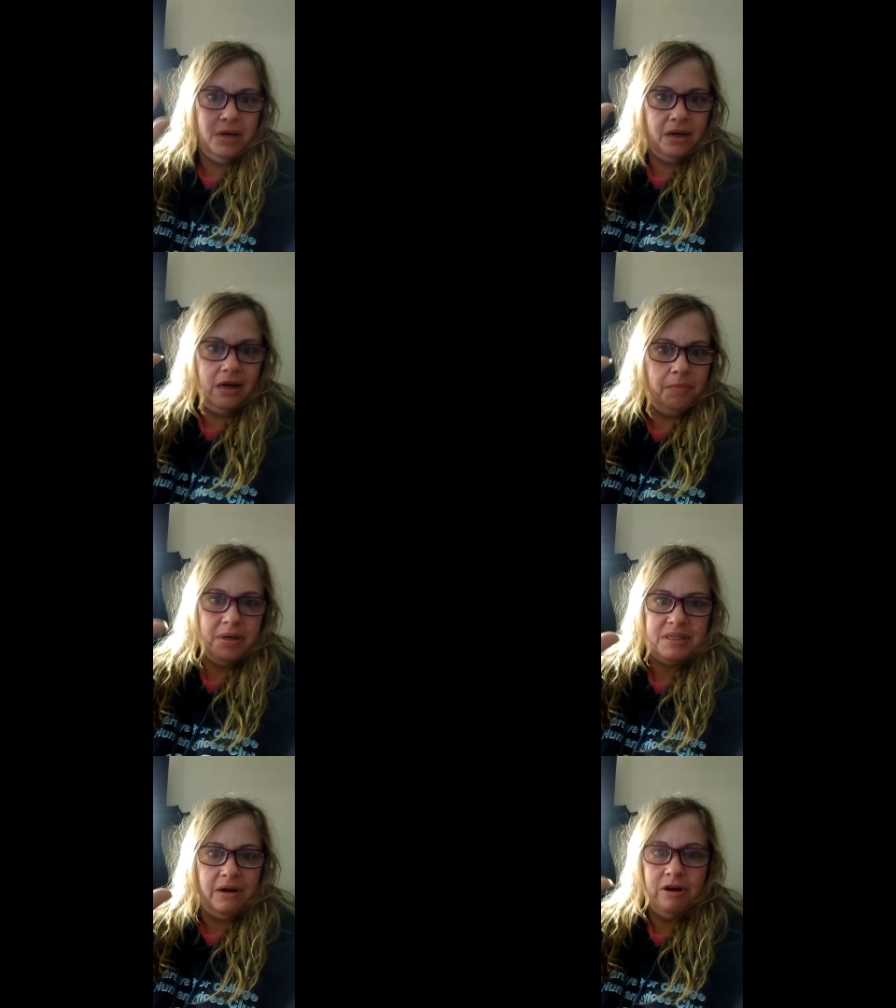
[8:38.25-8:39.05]
I'm not going to
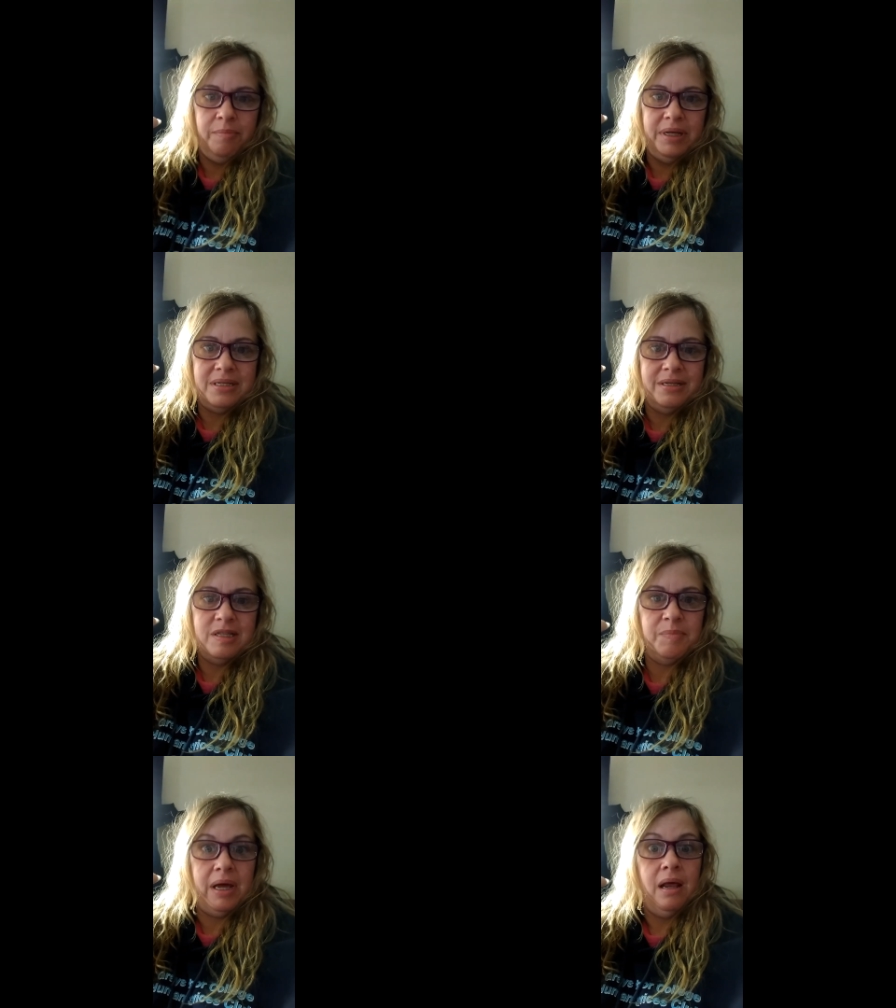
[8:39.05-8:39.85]
bust out her
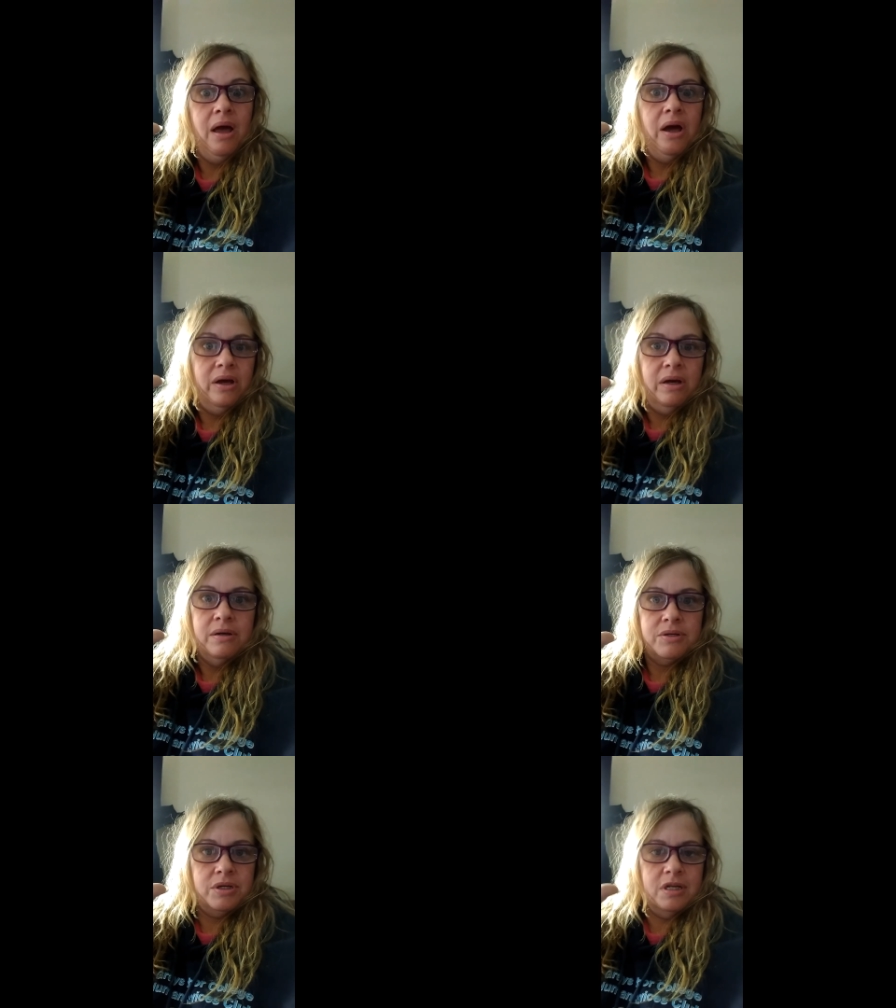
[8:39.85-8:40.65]
business, but
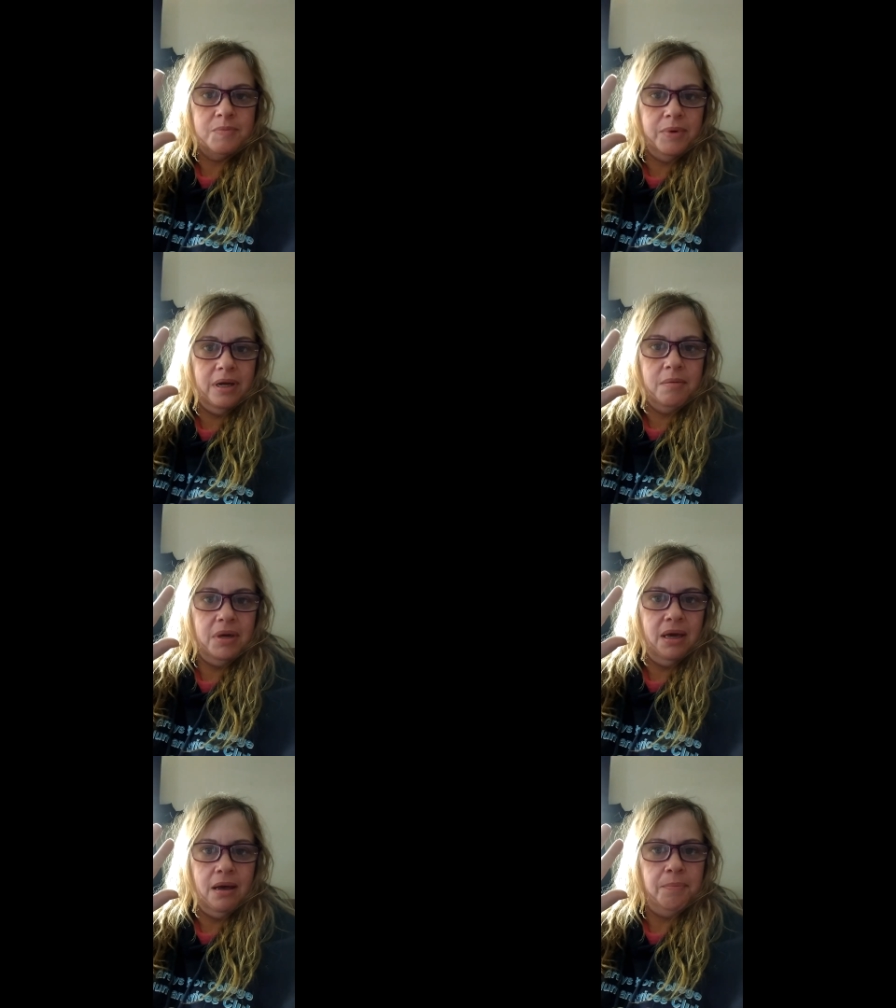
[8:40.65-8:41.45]
she's
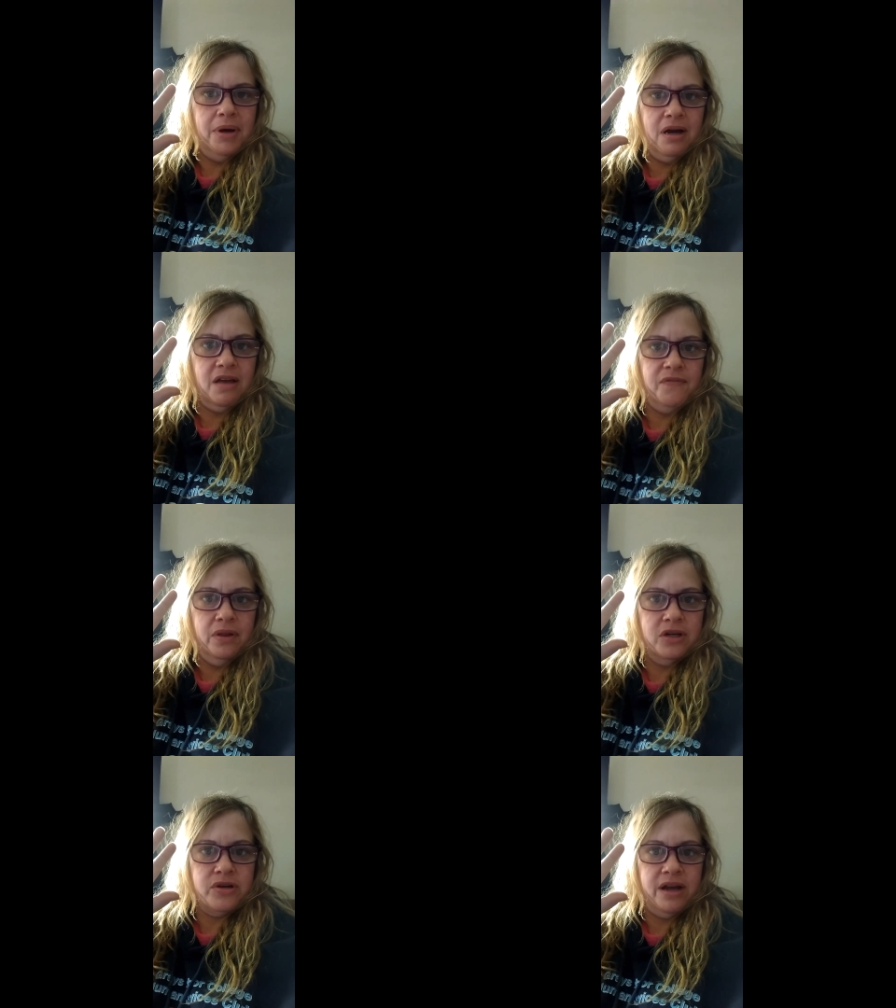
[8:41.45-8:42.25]
bringing me a pocket
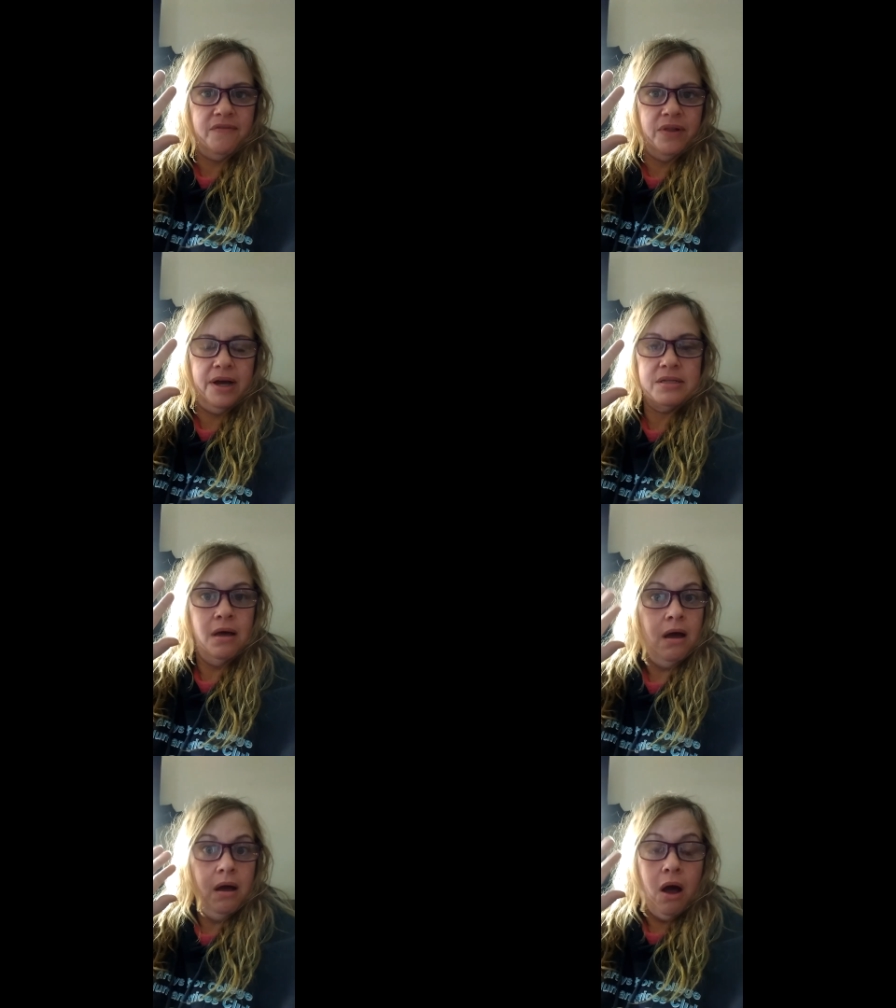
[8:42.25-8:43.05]
full of dragonflies.